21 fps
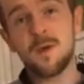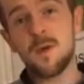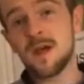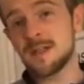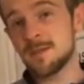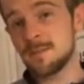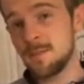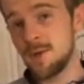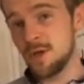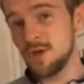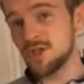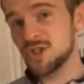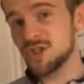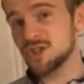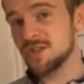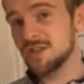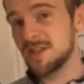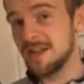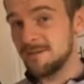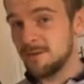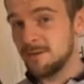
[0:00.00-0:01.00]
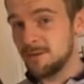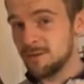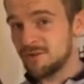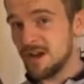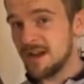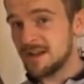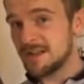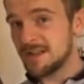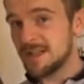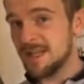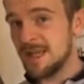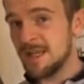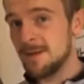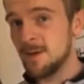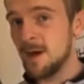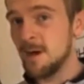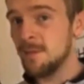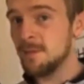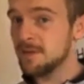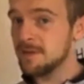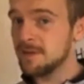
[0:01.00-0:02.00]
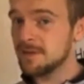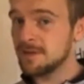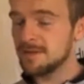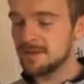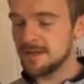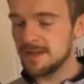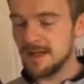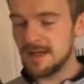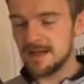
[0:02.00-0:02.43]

quite a push if you're trying to keep up and